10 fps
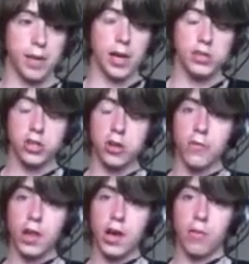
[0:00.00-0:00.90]
It's a good
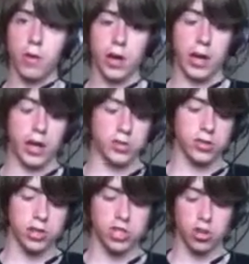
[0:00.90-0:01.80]
video. It's
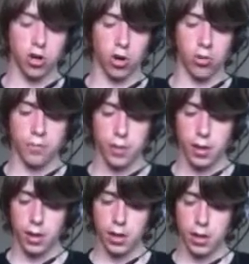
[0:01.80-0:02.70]
only short.
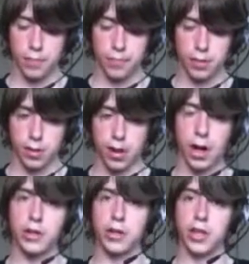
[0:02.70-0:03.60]

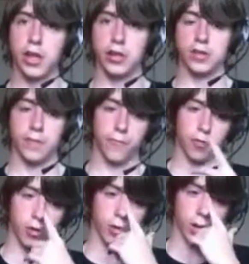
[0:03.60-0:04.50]
I did the editing
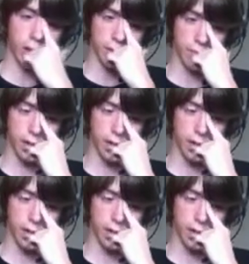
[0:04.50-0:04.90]
for him.